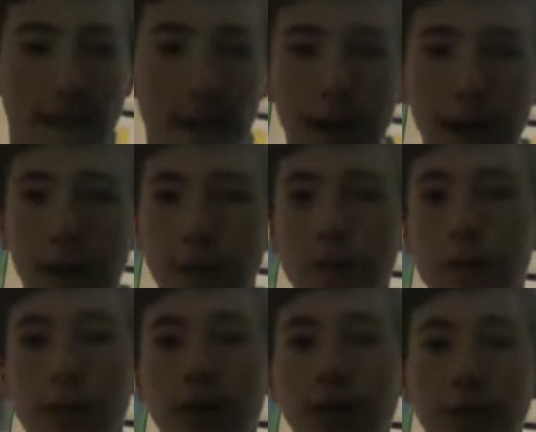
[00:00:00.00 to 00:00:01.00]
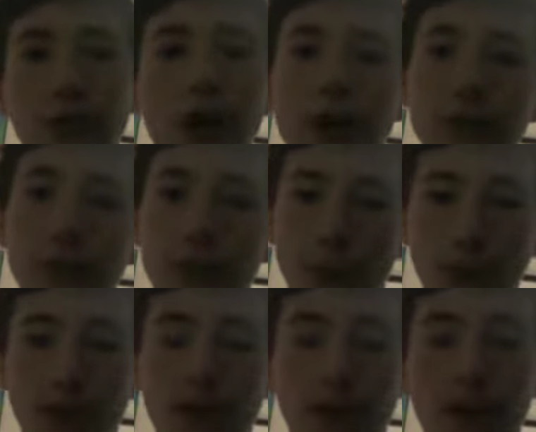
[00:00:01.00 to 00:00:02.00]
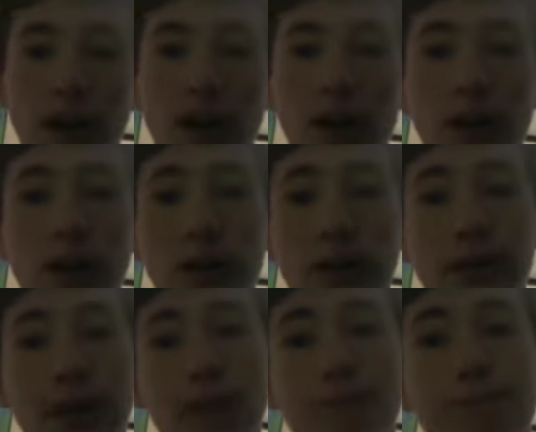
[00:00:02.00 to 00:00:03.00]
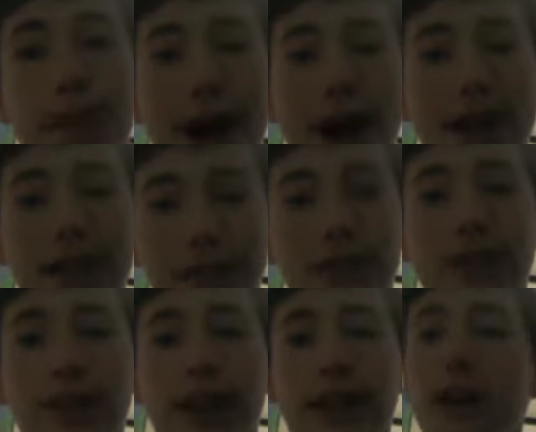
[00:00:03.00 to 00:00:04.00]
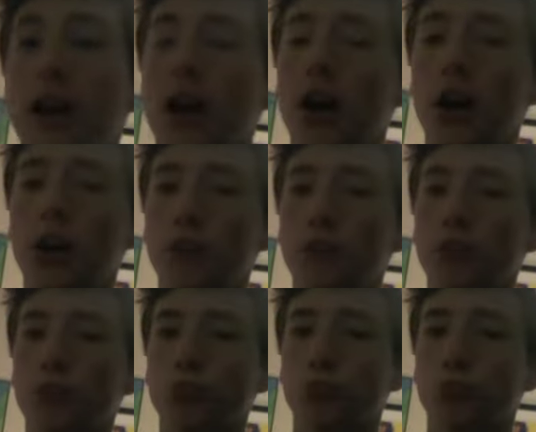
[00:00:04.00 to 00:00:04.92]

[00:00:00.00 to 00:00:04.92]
And the strong force combines well,